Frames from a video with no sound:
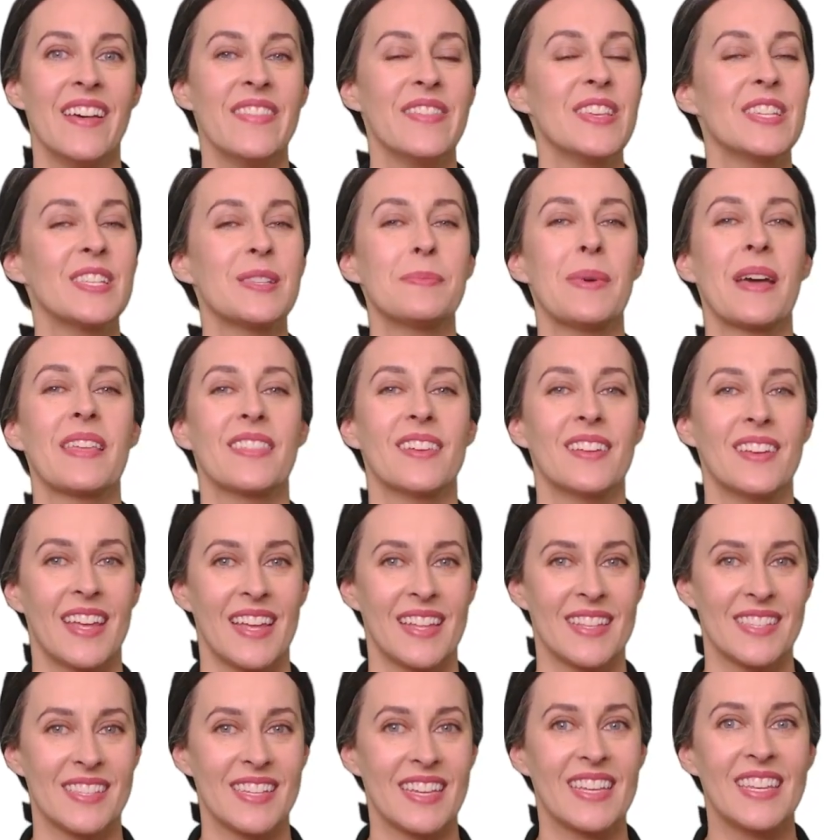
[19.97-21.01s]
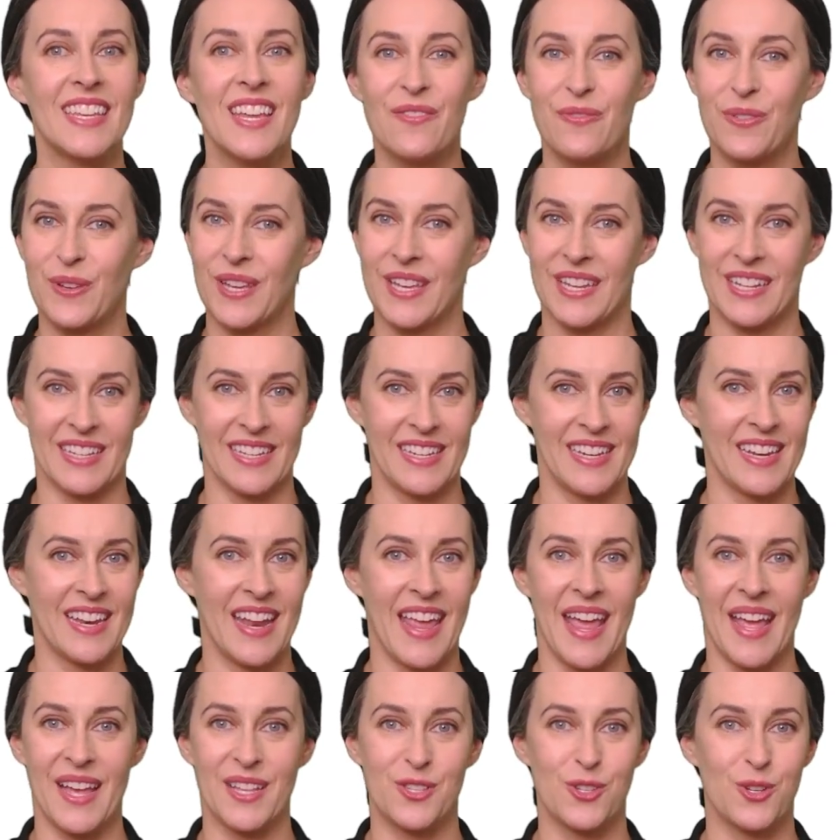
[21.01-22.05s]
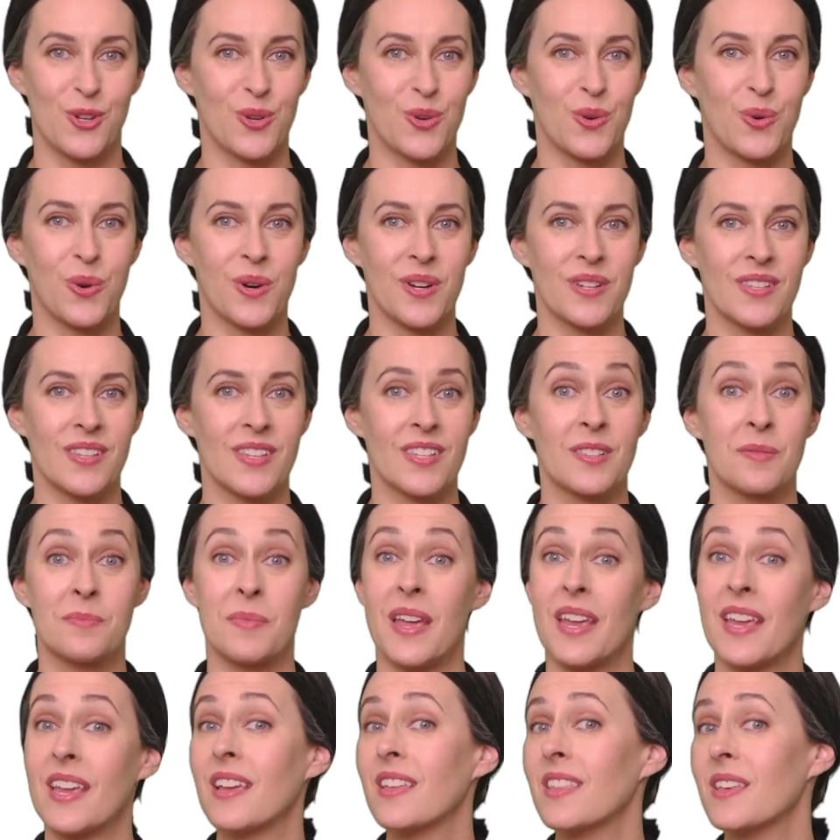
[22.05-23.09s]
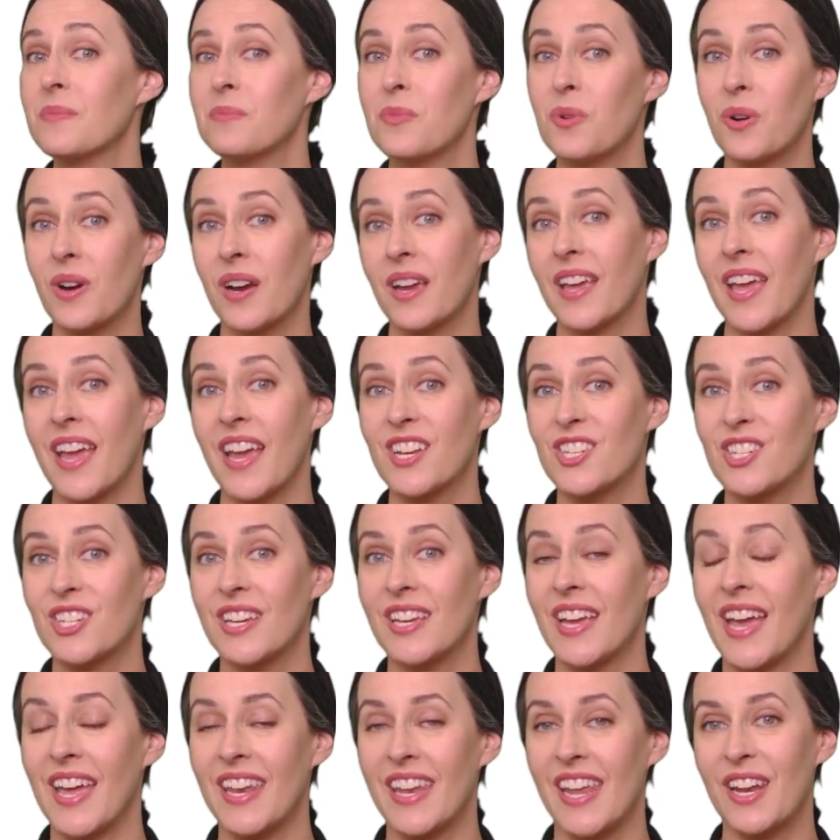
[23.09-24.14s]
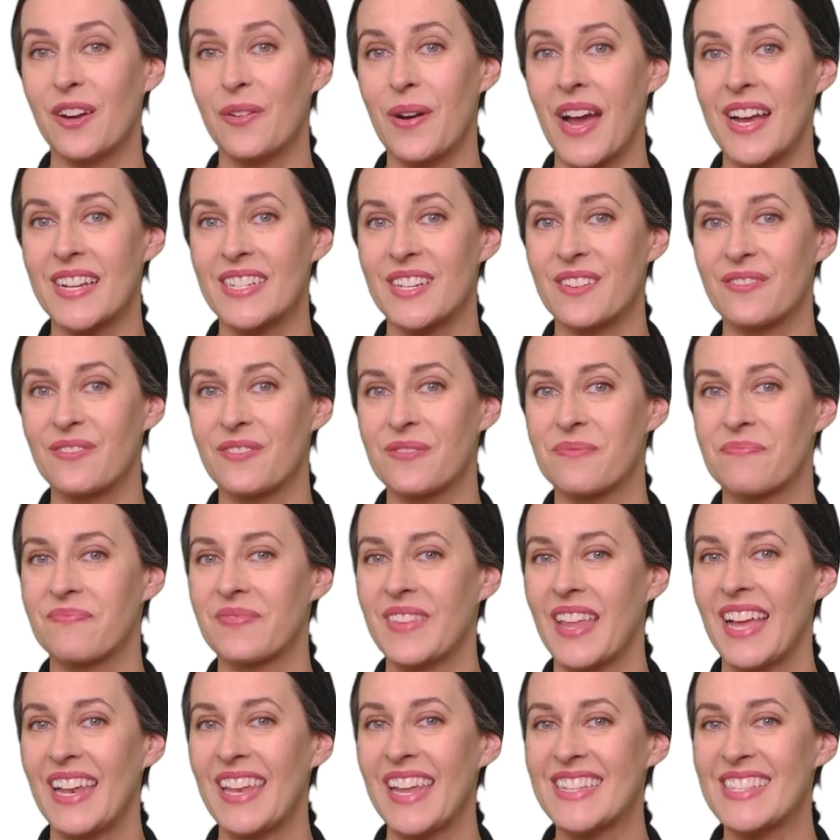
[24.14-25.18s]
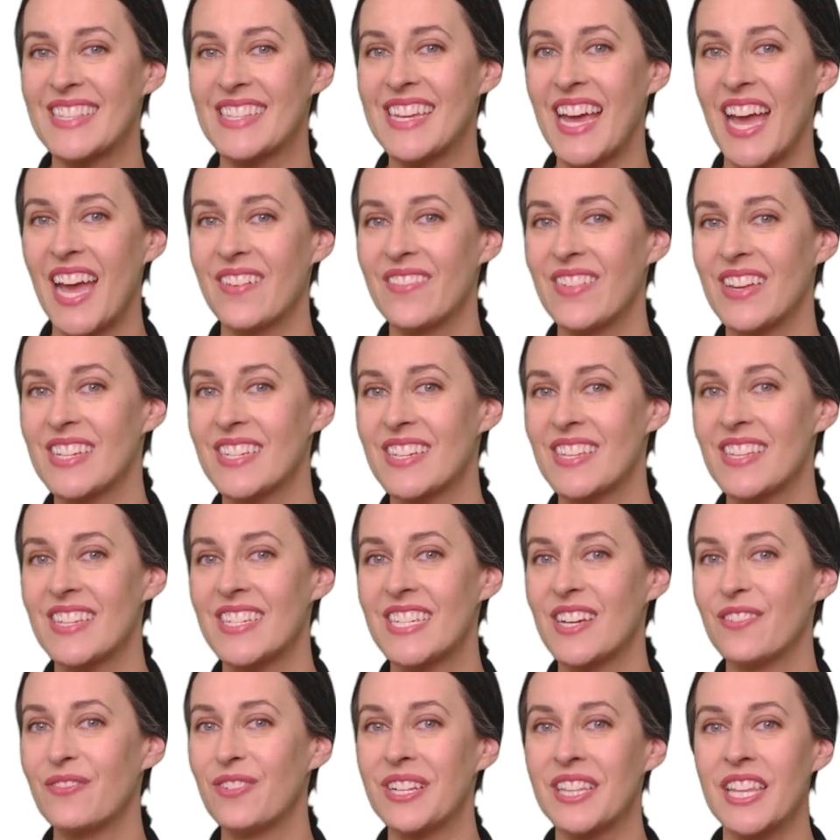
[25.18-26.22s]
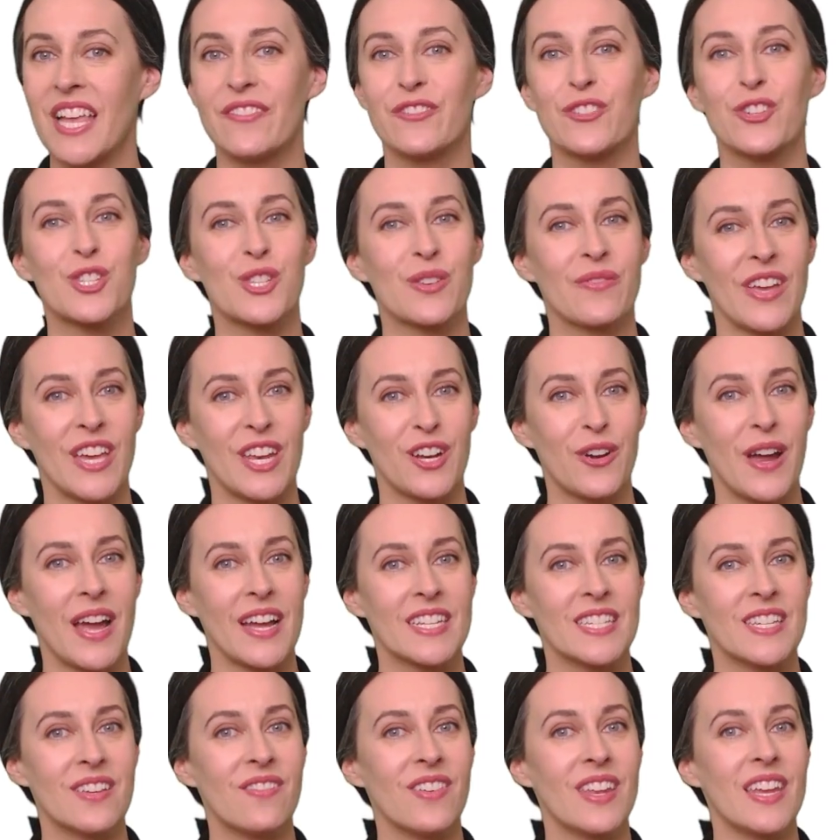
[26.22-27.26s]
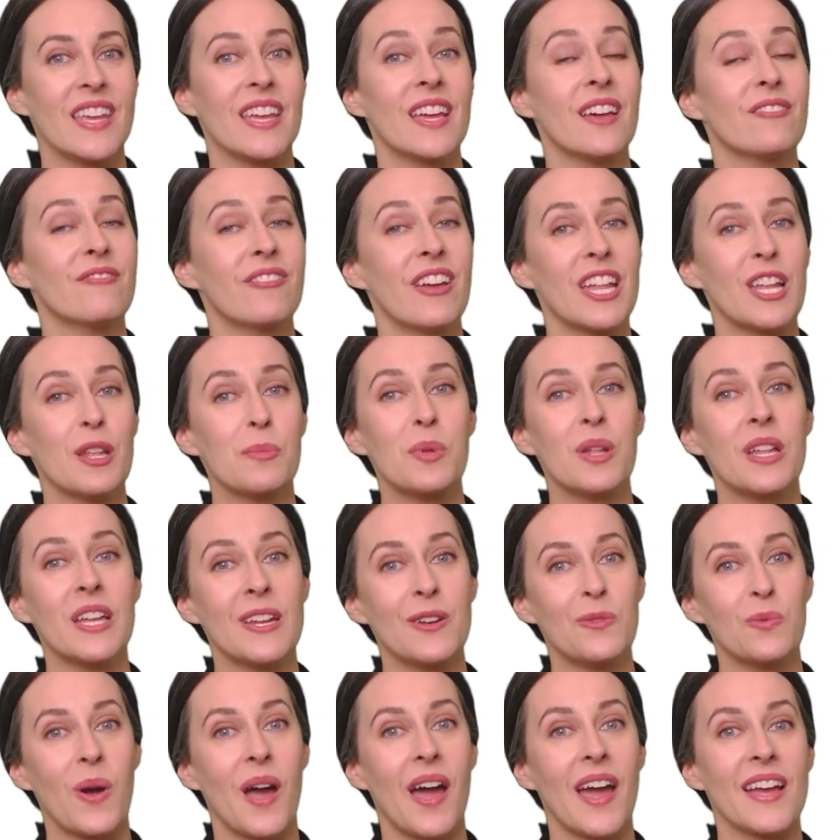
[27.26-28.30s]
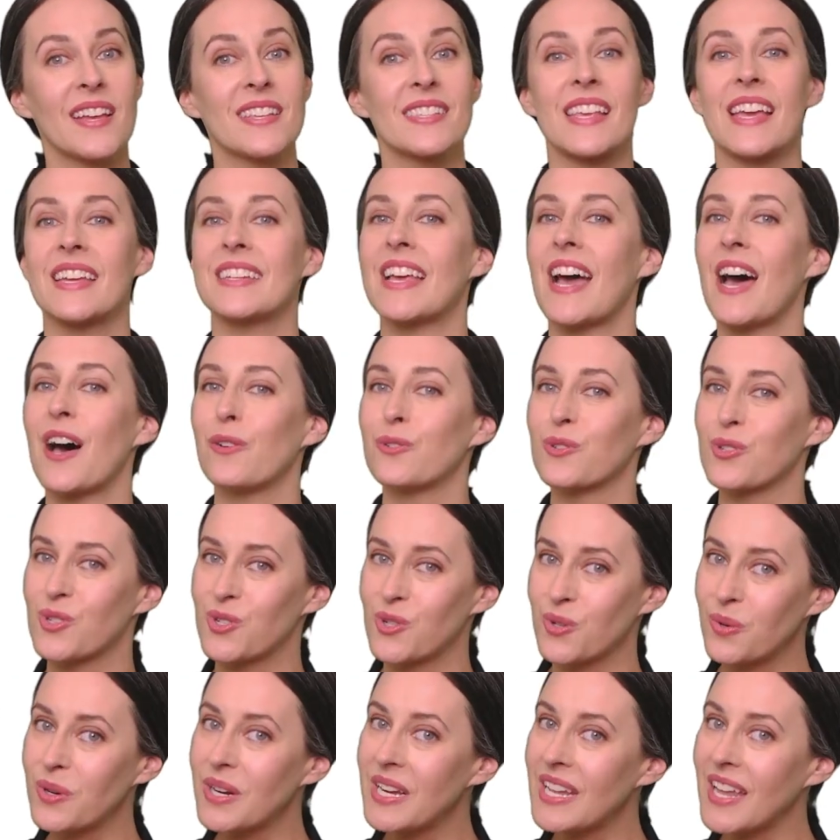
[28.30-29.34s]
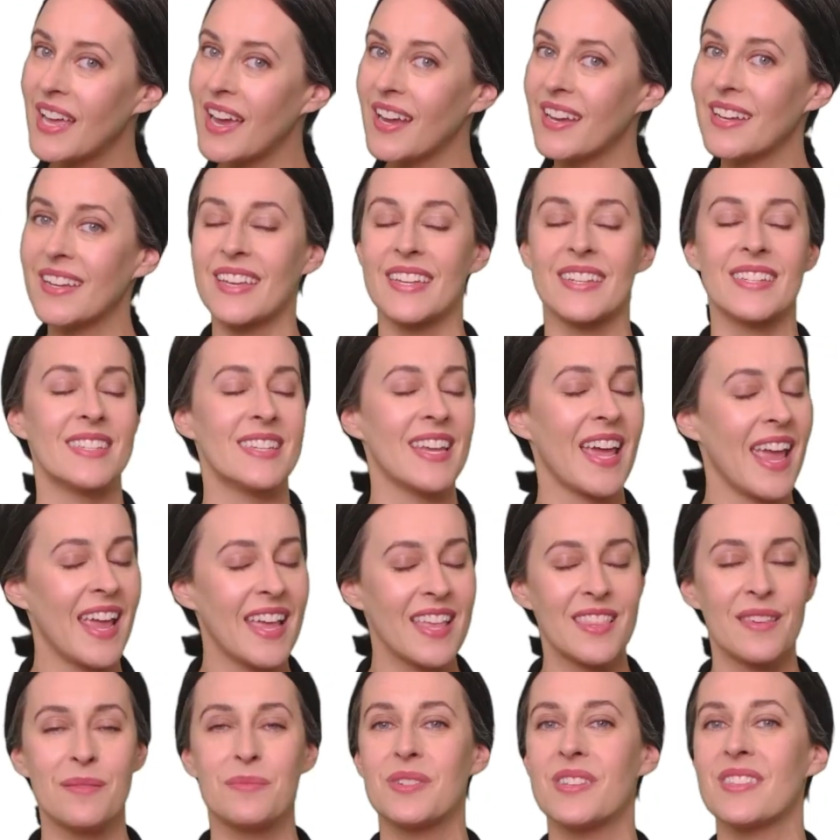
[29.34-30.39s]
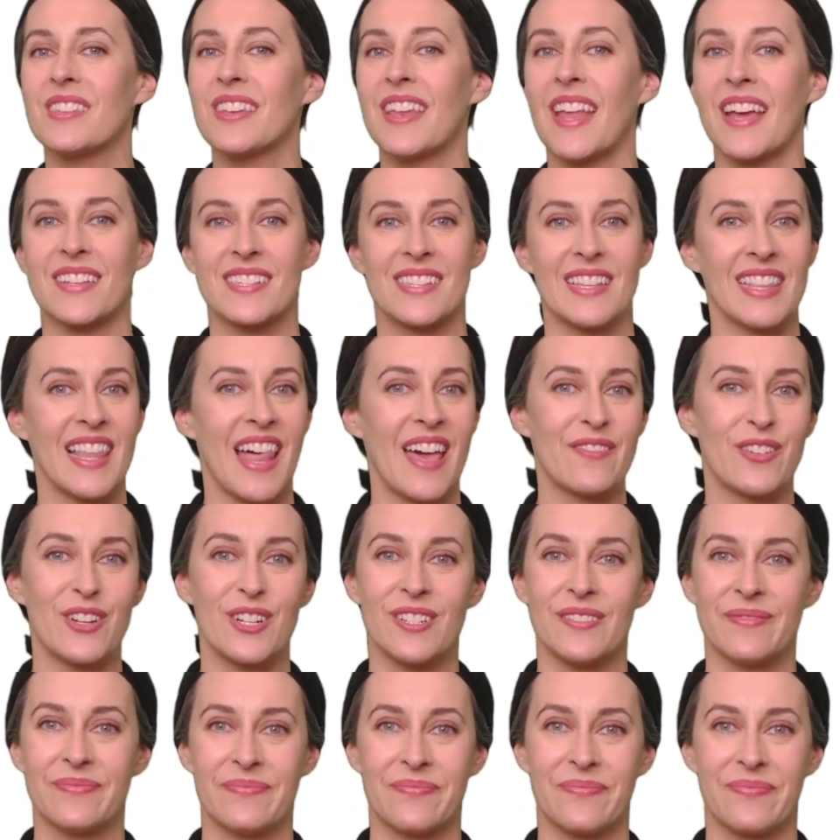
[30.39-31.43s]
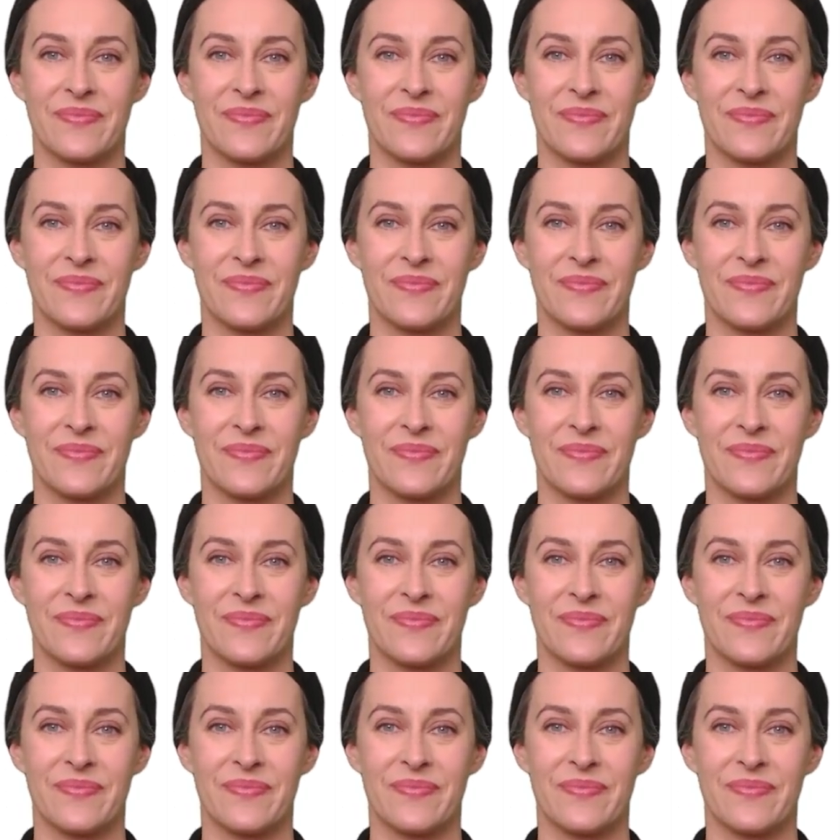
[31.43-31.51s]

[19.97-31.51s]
This method can significantly enhance your courses, making them more engaging and interactive. Let's dive into the different levels of interactivity available in Rise and how storyline can take them to the next level.